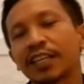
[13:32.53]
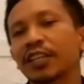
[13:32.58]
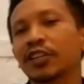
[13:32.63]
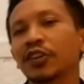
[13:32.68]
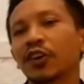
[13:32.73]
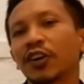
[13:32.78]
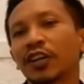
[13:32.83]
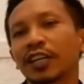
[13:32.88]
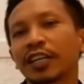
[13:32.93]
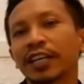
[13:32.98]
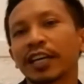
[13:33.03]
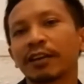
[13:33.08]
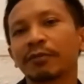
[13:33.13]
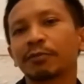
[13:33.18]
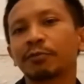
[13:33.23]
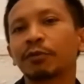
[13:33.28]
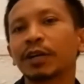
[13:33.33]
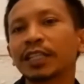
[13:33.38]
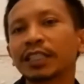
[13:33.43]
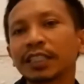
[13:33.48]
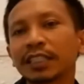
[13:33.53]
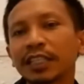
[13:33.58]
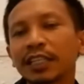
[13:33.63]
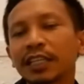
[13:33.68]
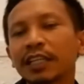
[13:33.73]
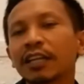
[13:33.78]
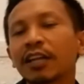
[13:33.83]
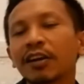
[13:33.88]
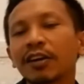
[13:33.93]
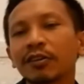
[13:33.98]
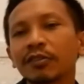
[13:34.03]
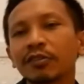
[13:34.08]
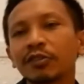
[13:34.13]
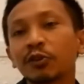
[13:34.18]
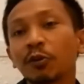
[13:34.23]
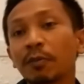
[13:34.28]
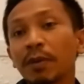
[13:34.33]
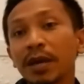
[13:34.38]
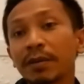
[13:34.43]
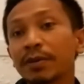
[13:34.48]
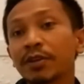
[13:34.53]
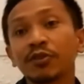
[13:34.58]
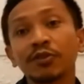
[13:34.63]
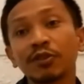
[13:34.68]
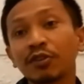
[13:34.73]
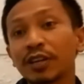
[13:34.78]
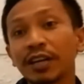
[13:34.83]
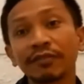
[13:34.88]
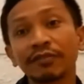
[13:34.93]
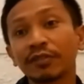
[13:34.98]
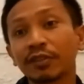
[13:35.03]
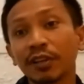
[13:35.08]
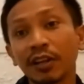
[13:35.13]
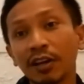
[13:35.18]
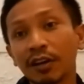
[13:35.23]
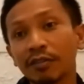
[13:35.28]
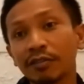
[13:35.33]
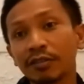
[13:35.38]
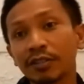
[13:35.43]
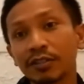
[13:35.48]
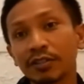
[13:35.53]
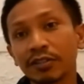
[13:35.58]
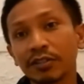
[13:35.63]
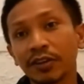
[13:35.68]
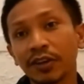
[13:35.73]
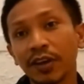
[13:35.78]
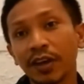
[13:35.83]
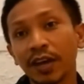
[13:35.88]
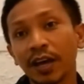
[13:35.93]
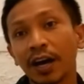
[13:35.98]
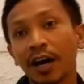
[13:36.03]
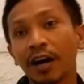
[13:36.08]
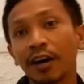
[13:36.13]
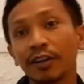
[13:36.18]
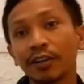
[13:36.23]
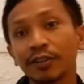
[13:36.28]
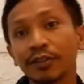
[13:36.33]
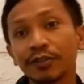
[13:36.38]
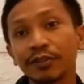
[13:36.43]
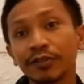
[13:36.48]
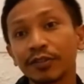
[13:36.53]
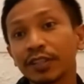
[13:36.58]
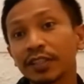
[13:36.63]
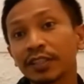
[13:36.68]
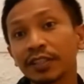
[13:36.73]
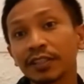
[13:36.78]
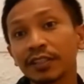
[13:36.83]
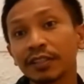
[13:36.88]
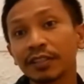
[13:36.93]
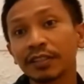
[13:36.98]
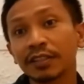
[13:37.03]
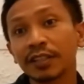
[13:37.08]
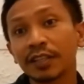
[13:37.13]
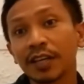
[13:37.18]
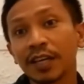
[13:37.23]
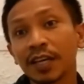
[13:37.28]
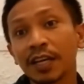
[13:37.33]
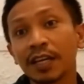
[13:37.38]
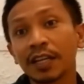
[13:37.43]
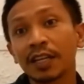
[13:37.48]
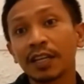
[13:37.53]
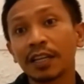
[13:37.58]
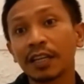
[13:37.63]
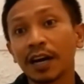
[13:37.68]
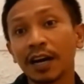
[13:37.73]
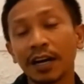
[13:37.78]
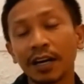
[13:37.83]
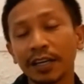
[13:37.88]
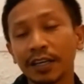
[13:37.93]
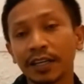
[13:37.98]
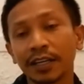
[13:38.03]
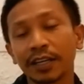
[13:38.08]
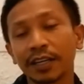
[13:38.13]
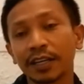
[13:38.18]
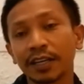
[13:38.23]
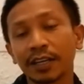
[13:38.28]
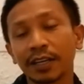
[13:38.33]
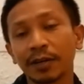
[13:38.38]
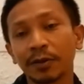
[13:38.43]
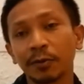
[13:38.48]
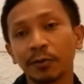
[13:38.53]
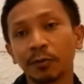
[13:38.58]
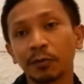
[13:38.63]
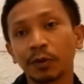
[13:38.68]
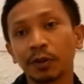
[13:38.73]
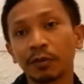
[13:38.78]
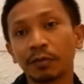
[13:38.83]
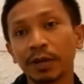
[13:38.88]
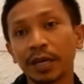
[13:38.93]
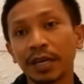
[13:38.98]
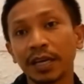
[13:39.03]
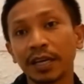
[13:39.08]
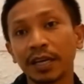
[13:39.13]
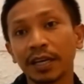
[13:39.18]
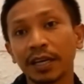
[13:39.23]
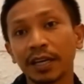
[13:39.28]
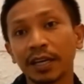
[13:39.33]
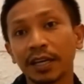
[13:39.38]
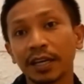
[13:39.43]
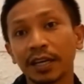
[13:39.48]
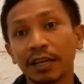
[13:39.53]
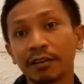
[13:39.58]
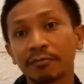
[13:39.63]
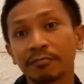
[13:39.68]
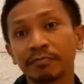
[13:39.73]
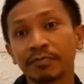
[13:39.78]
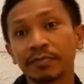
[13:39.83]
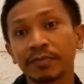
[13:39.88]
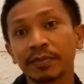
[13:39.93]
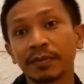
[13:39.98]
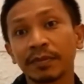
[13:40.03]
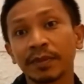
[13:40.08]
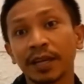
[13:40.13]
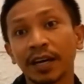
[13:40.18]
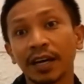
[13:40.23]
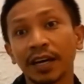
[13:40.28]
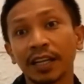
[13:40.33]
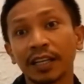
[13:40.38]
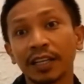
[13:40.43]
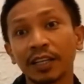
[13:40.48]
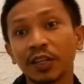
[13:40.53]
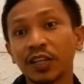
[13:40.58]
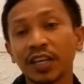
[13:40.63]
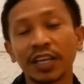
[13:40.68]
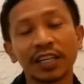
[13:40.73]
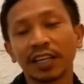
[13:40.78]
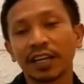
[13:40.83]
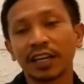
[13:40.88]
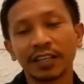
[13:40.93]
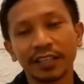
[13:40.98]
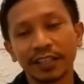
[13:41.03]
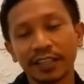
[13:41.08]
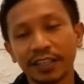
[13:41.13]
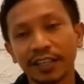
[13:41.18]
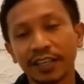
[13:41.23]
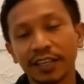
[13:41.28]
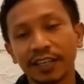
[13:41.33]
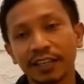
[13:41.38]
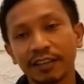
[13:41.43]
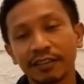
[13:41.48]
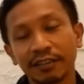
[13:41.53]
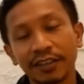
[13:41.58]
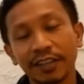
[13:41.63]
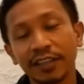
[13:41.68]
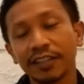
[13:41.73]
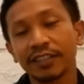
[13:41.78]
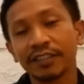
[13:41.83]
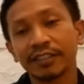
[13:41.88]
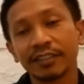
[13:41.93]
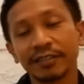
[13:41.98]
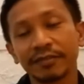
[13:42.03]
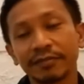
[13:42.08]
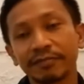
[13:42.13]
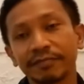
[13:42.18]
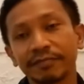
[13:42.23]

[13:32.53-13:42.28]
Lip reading: you only have one clothes, or maybe you don't have clothes. How do you feel like will be looking like, right?